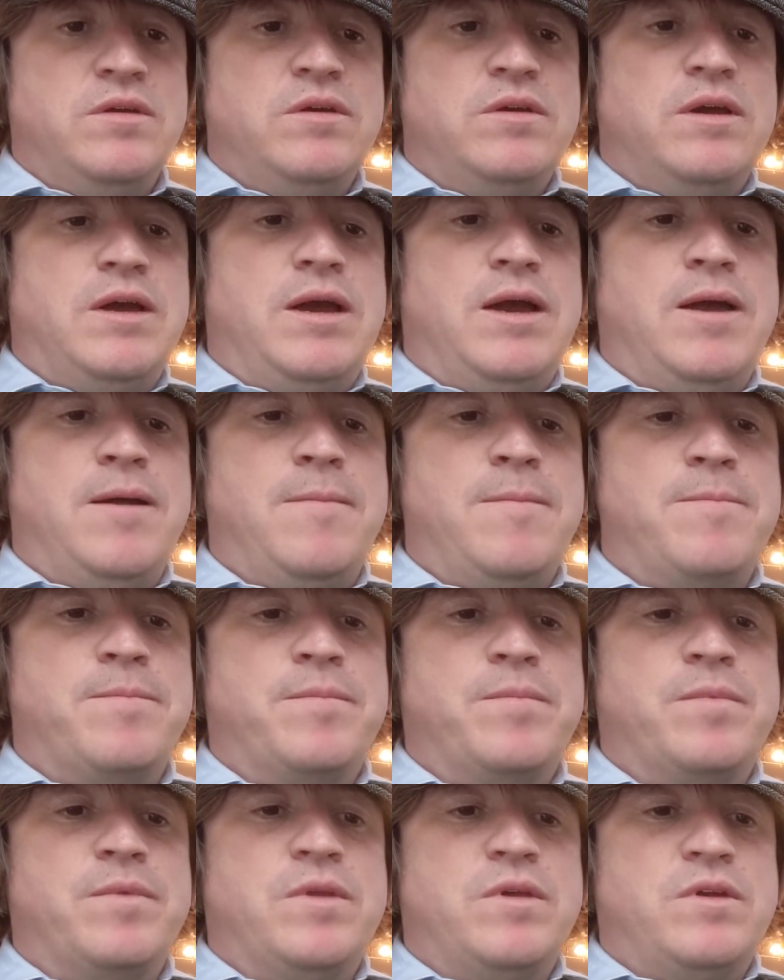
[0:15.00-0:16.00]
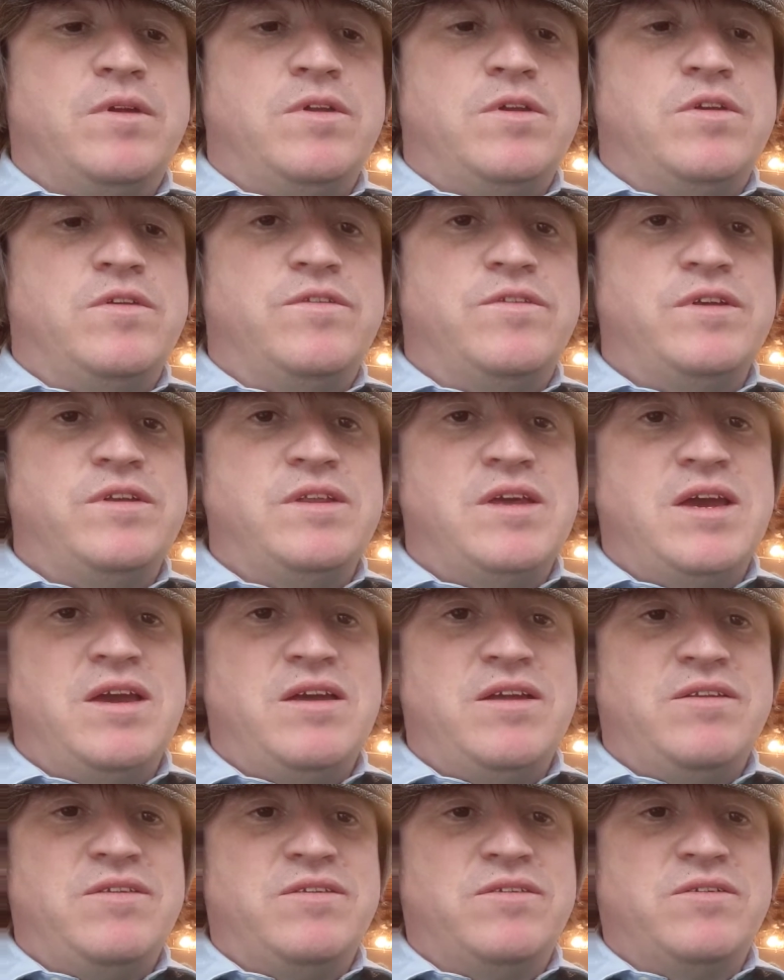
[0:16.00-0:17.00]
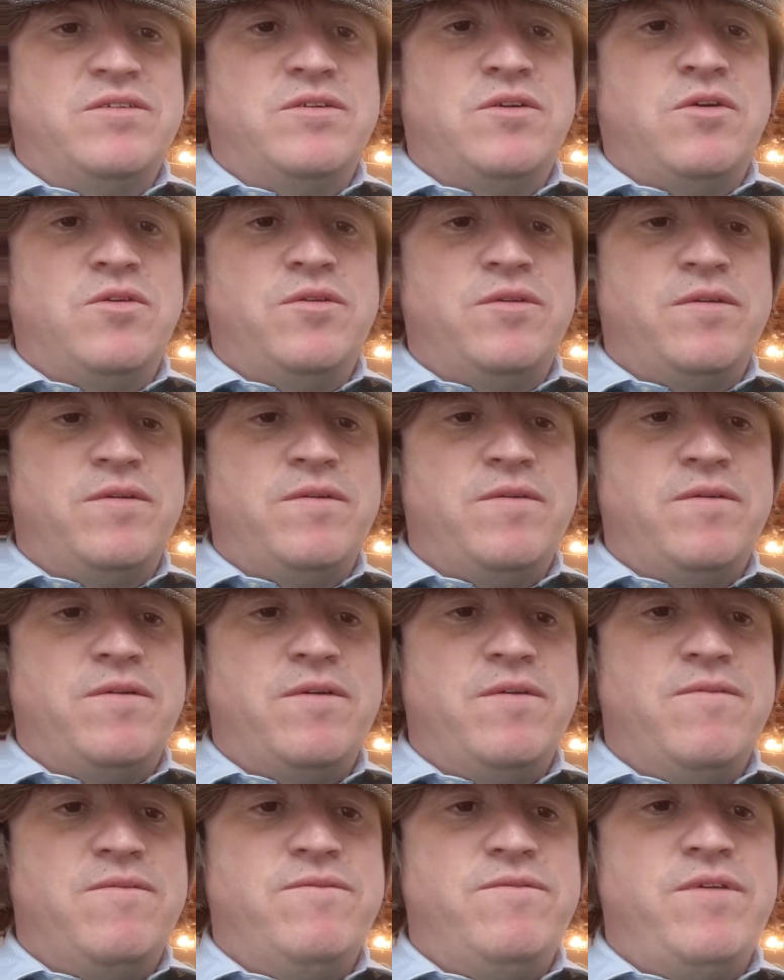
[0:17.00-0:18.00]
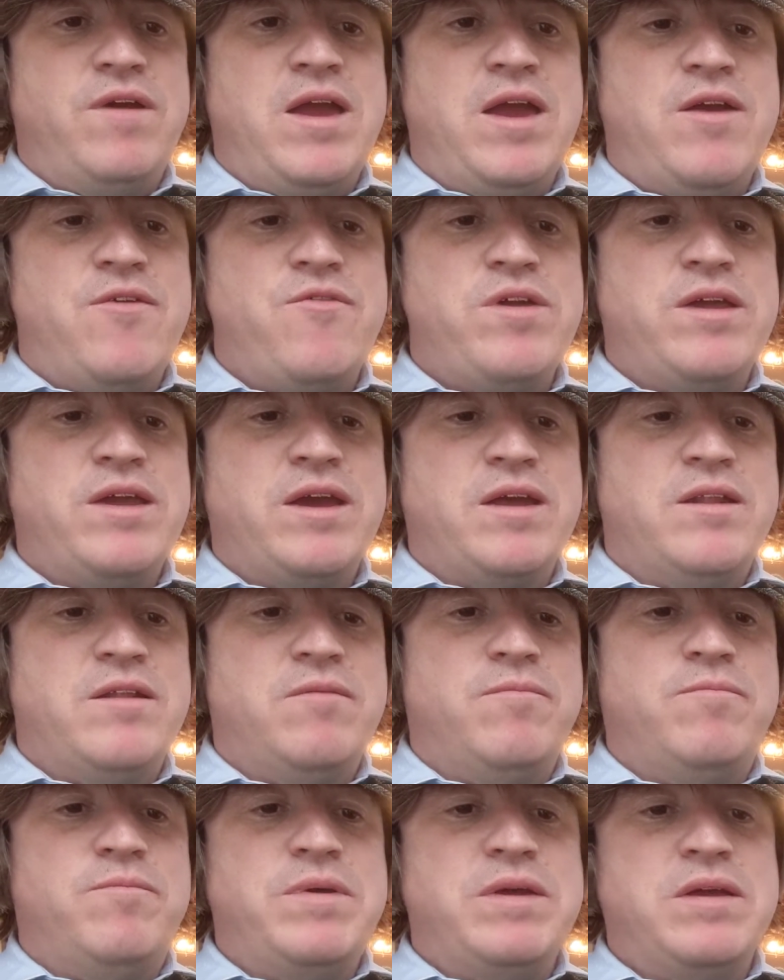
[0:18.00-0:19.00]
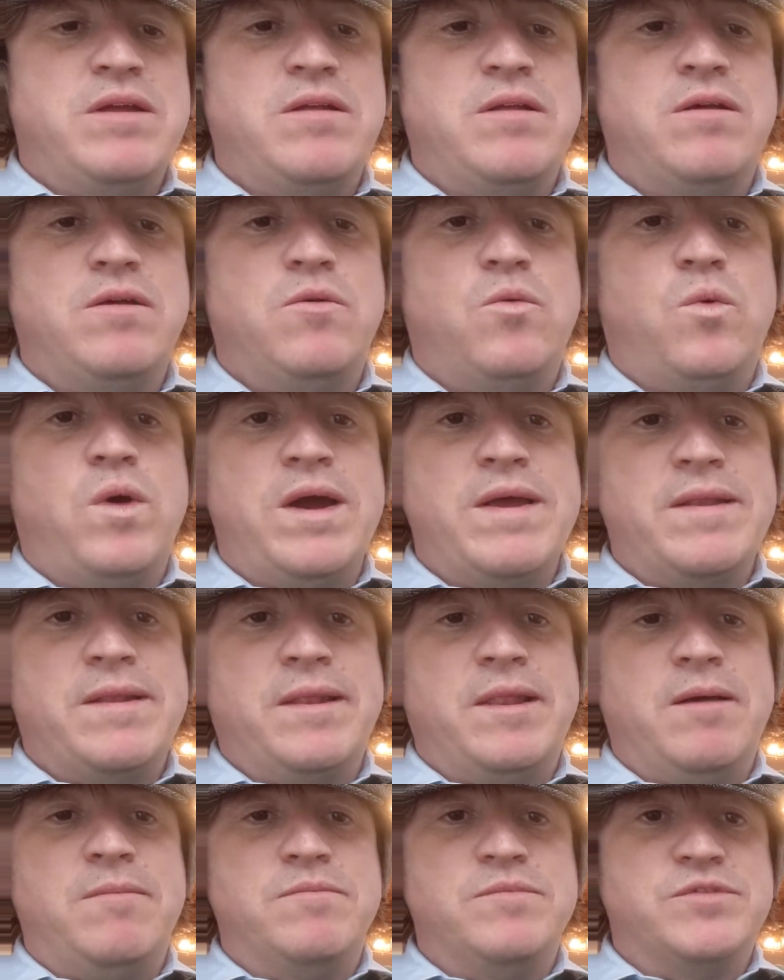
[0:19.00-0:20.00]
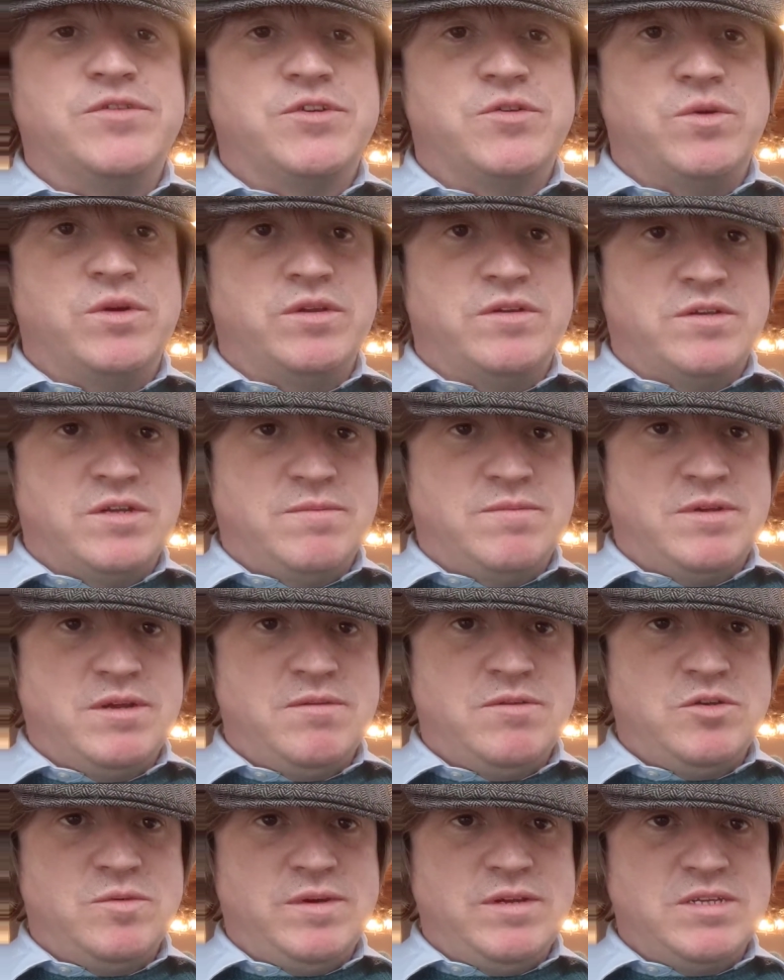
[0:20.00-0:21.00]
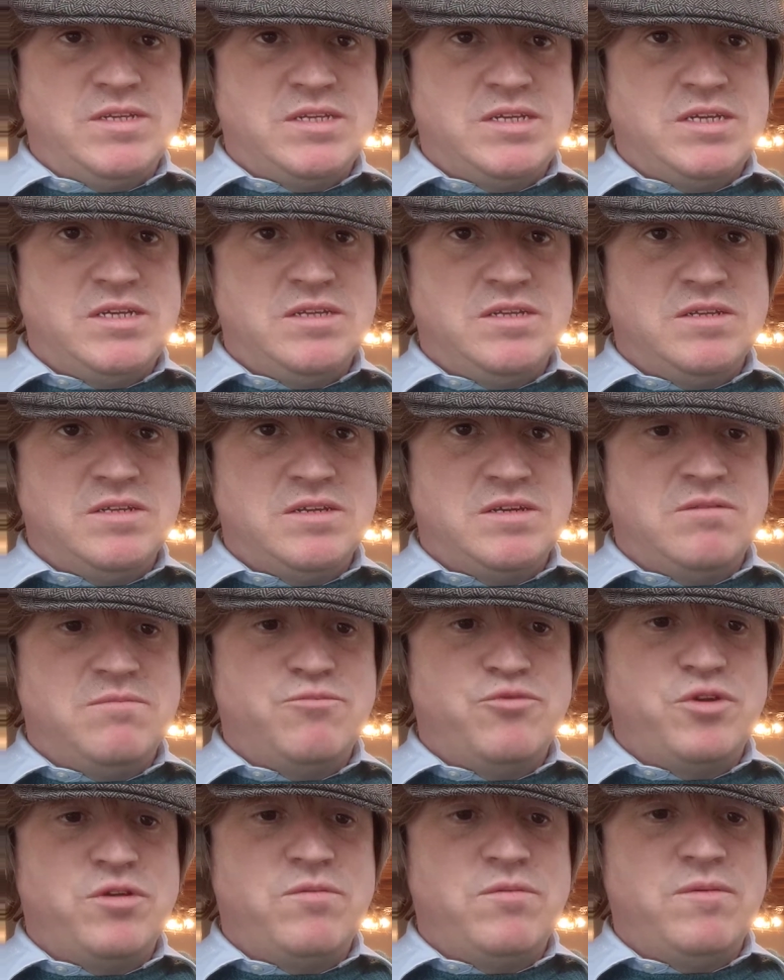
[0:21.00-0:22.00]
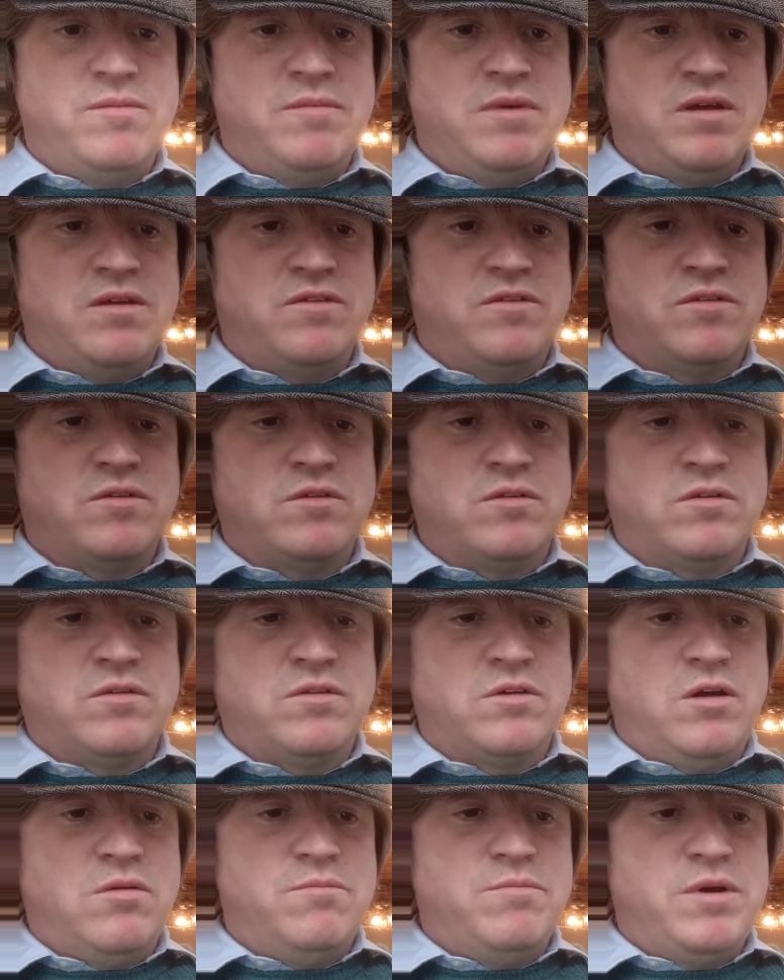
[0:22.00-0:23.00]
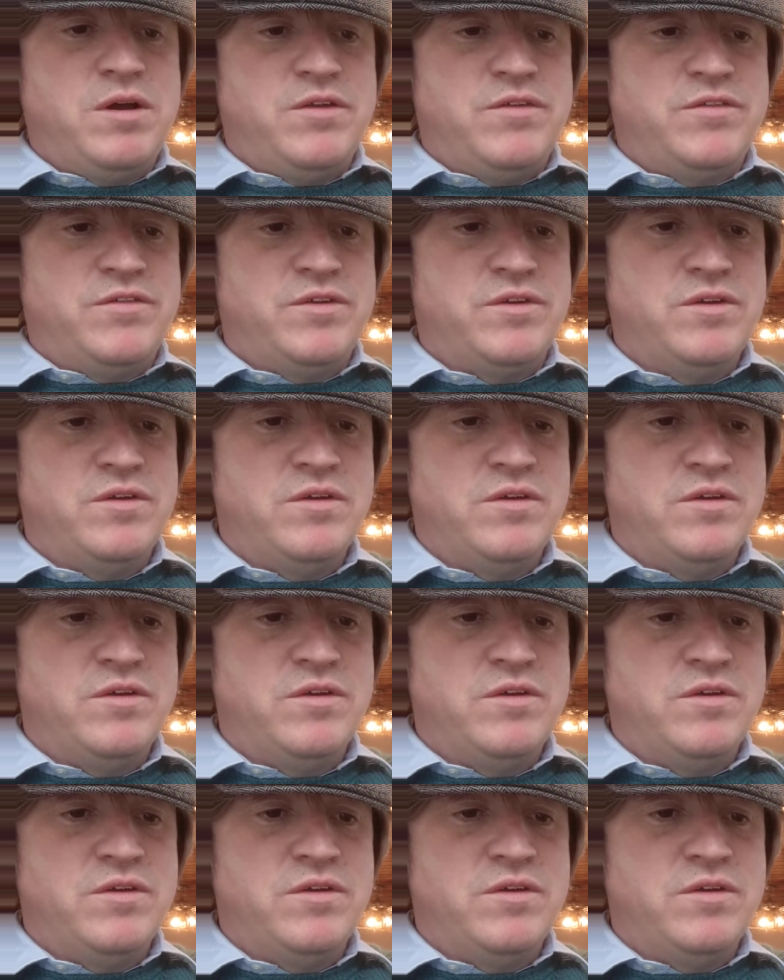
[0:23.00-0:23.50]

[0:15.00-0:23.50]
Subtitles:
And you can see there it's got very kind of big white lumps to it. Sometimes you might see this in pre-mixed compost.